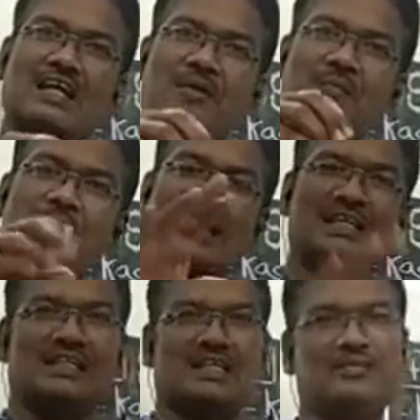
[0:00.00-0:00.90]

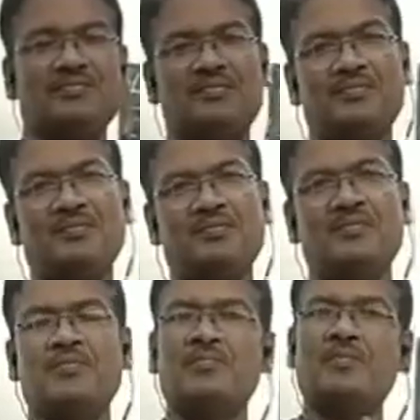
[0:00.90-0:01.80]
comparison
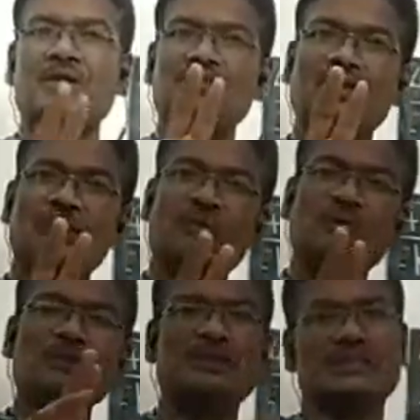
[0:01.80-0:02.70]
between
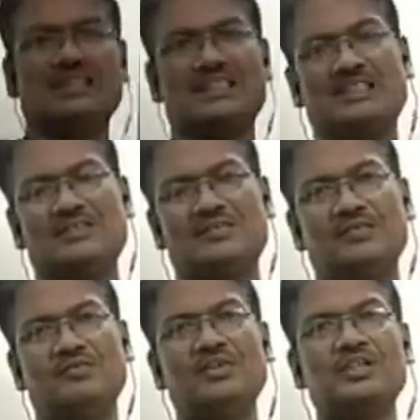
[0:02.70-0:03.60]
two things
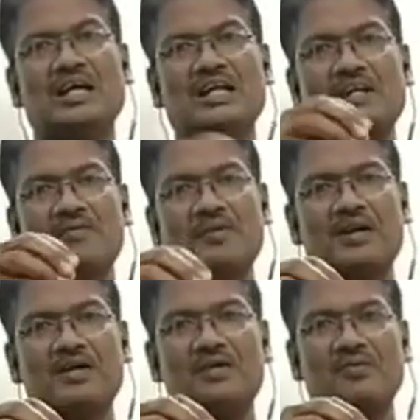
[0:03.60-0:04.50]
which are
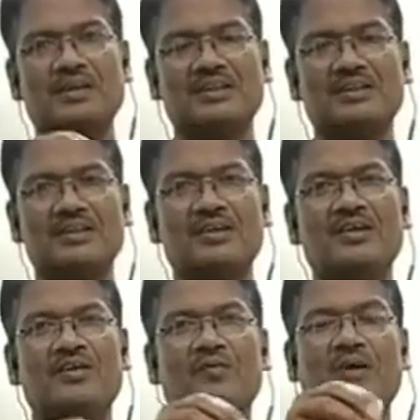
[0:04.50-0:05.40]
different with
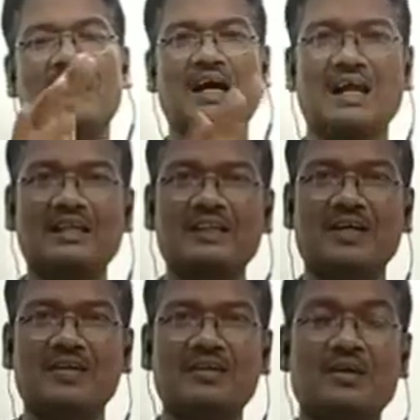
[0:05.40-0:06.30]
one
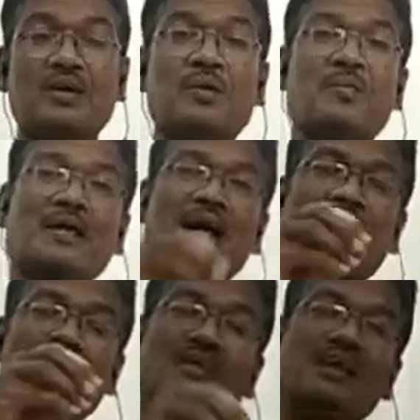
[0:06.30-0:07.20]
another, but
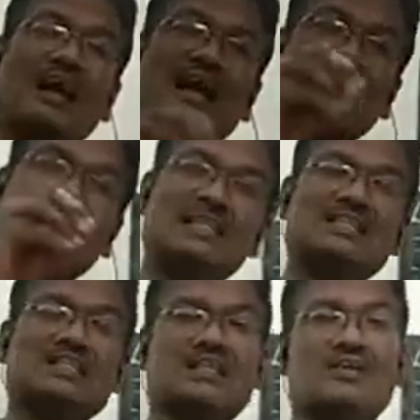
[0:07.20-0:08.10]
having at
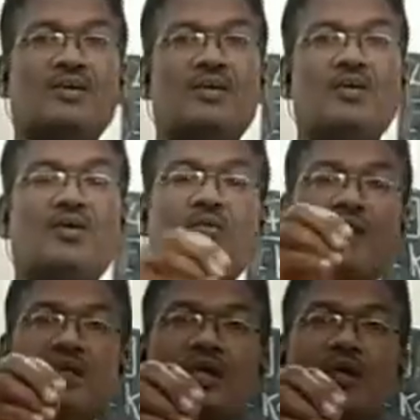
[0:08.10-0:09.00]
least
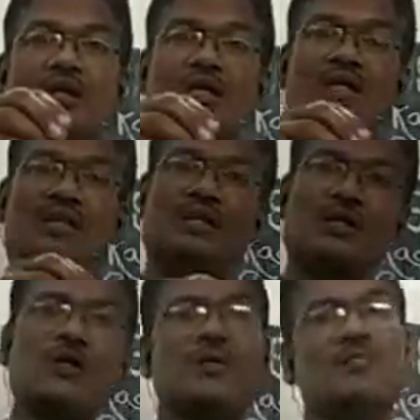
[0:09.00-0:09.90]
one quality
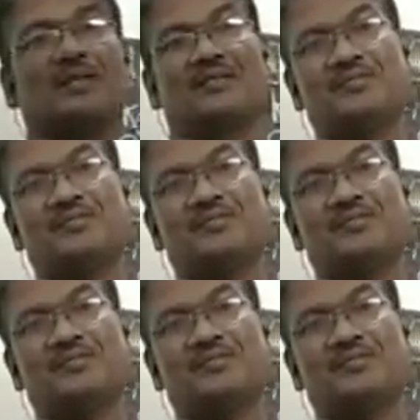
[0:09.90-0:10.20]
common.